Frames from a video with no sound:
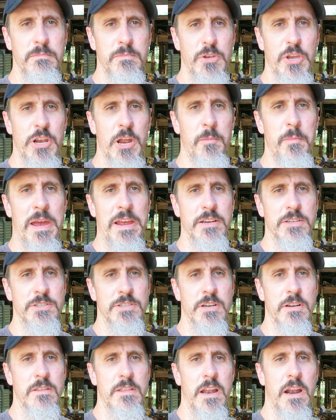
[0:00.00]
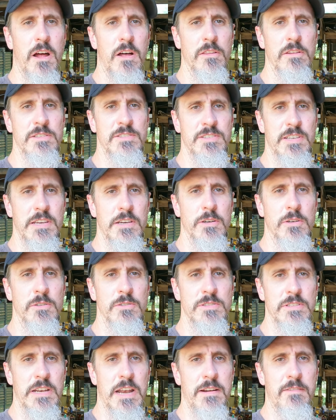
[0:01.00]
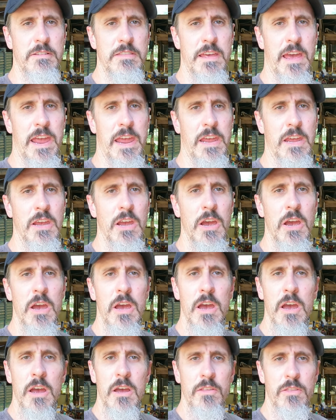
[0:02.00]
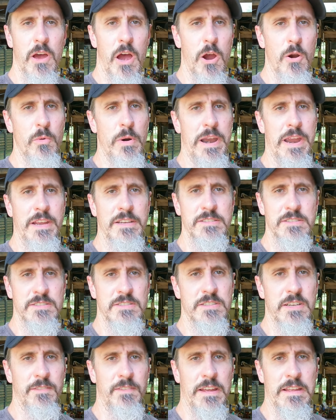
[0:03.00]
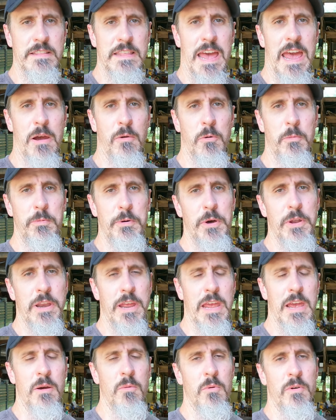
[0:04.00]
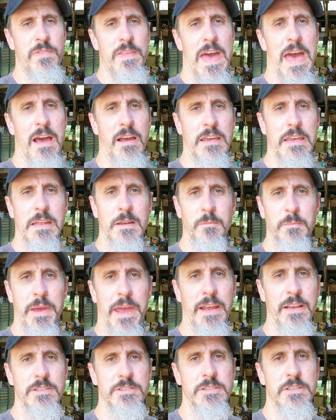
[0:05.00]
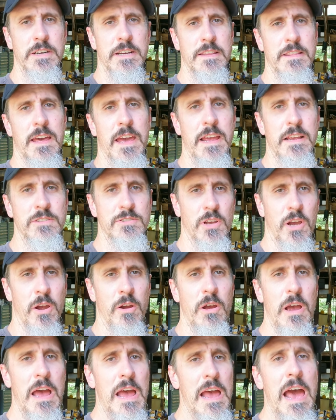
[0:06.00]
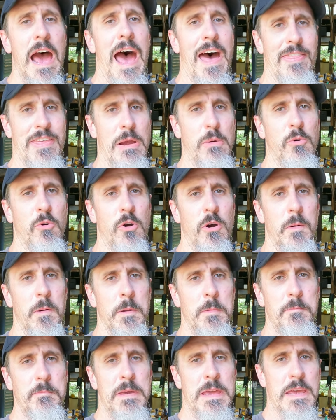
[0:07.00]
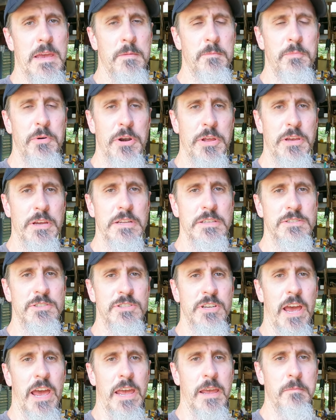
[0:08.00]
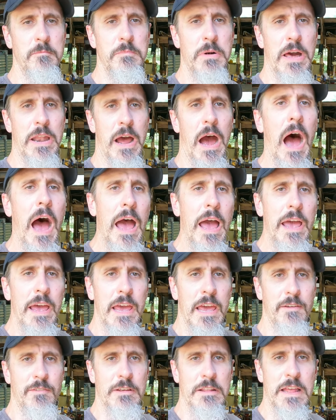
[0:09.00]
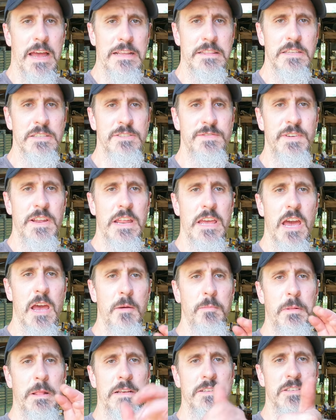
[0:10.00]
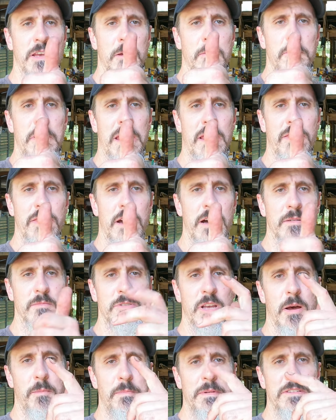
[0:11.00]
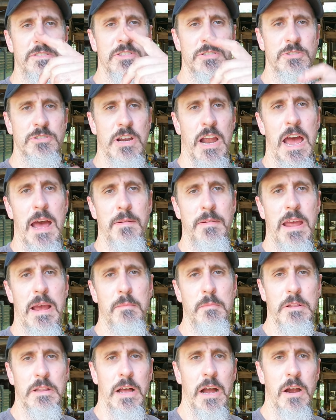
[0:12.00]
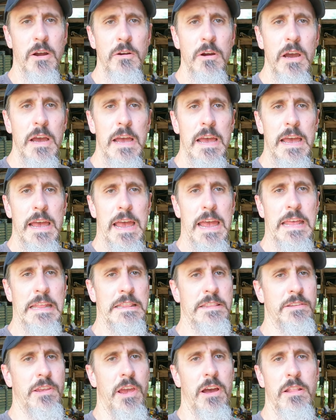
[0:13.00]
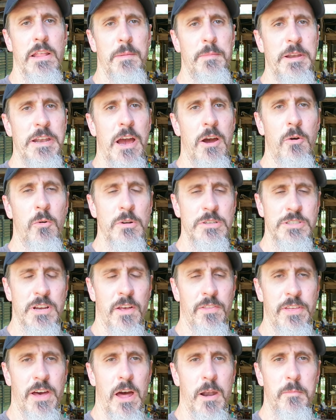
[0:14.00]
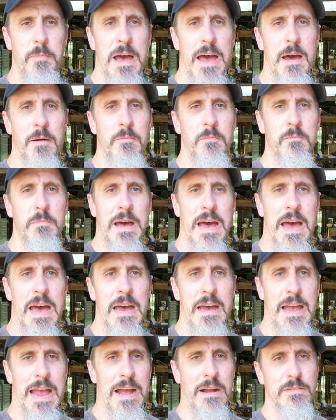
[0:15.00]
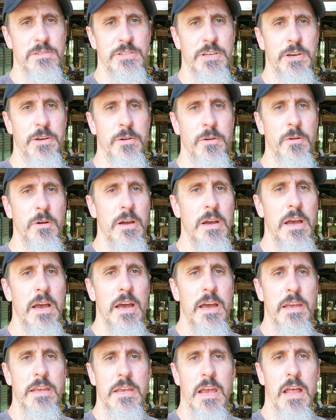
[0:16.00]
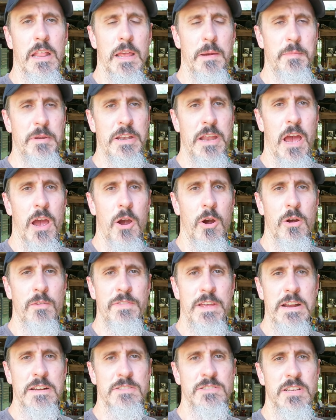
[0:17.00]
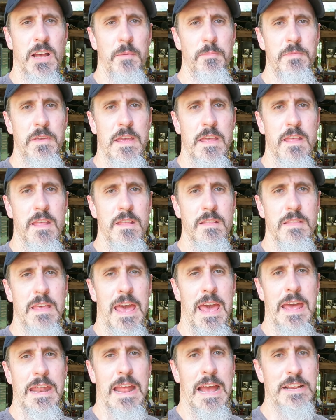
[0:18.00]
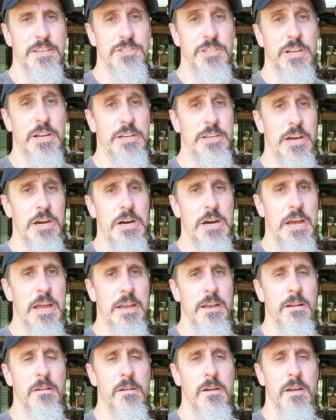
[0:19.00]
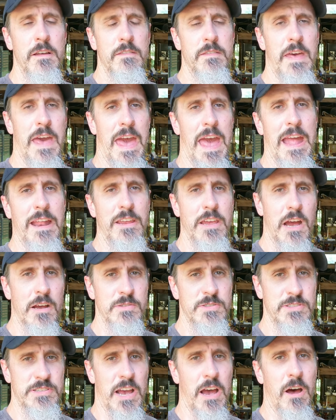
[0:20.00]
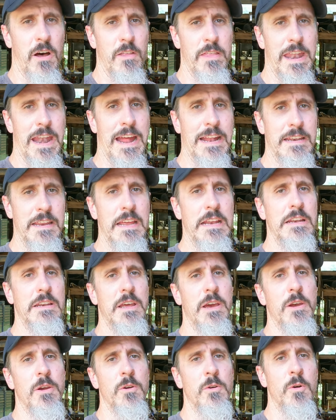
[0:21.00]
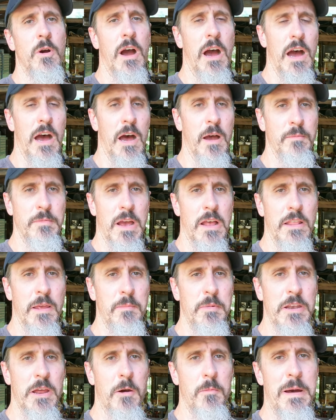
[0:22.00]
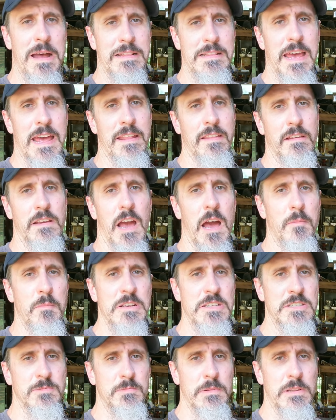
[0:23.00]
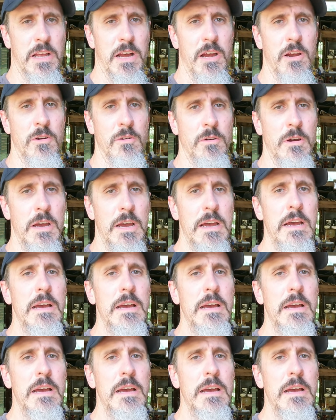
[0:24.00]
you know, making sure that all the seals and everything, the O-rings and stuff like that were put in without getting pinched or anything. So I think we're going to be in pretty good shape. But uh, if you like this video, please give me a big thumbs up and subscribe down below. And y'all let me know what y'all thought about my how-to. Y'all let me know if there's something that I should have done that y'all saw that I didn't do. Um, y'all let me know about that in the comments below